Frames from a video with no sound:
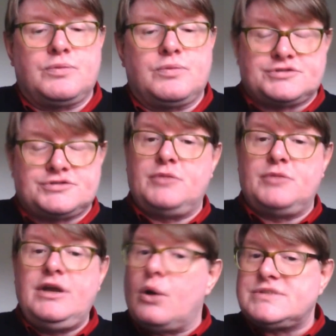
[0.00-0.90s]

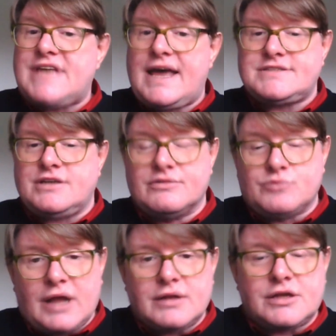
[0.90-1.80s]
customary notet of
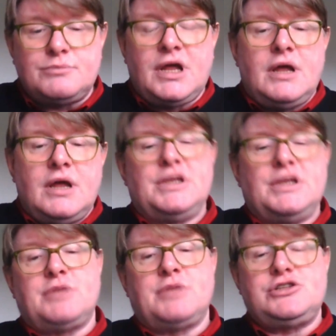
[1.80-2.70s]
welcome,
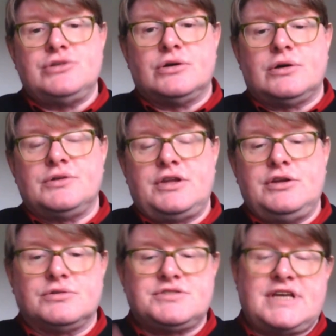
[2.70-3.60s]
please make sure that
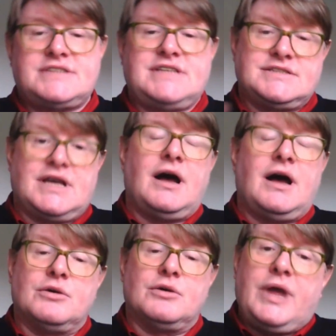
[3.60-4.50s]
your settings
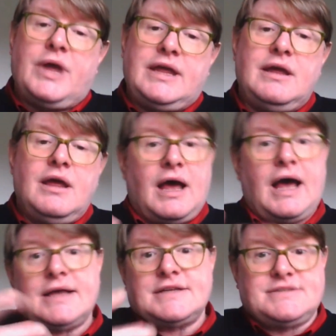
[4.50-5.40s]
are that we,
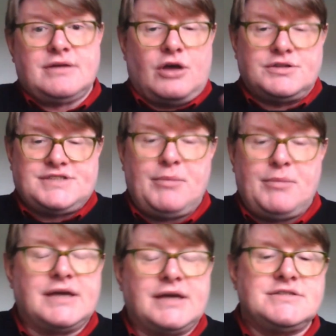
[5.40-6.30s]
as content
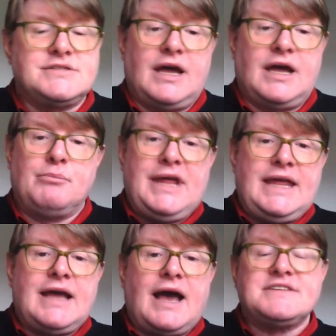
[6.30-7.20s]
makers, and
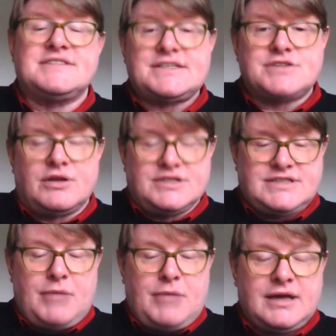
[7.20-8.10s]
me as this
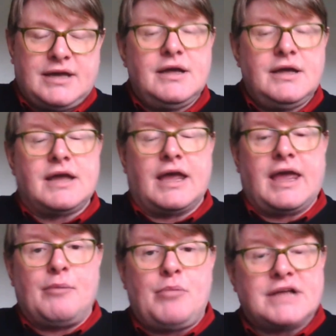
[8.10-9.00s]
content maker, can
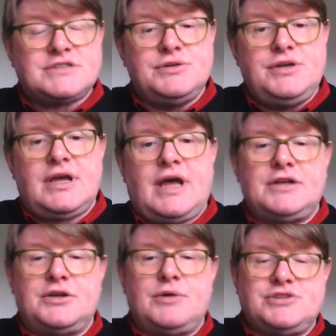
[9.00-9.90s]
get back to you. I
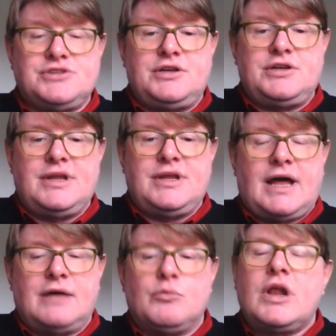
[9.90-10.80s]
do enjoy doing
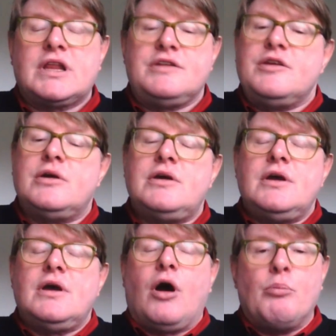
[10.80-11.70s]
that and welcoming you
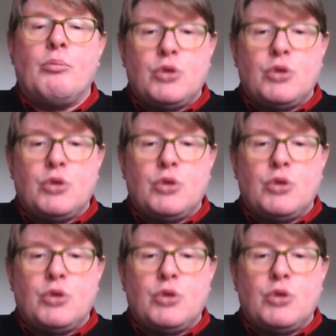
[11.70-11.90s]
on